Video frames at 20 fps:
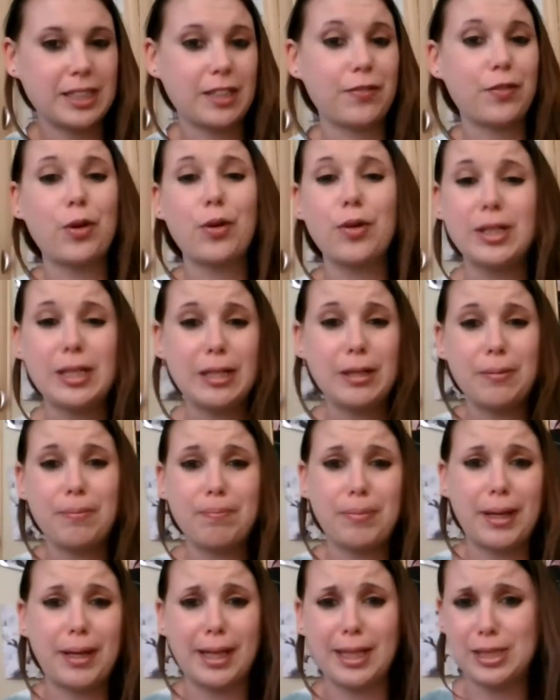I've already
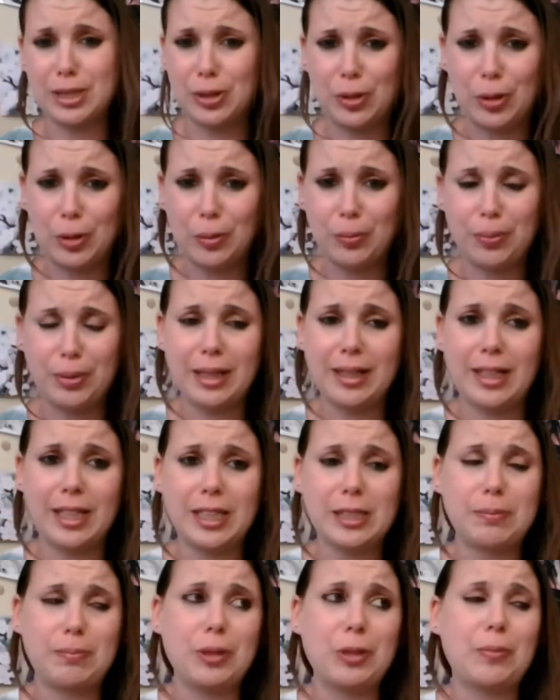packaged it up in nice
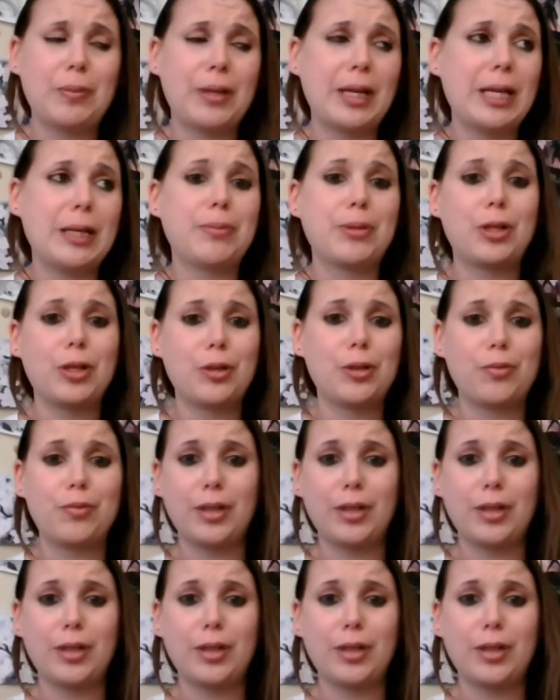blue paper,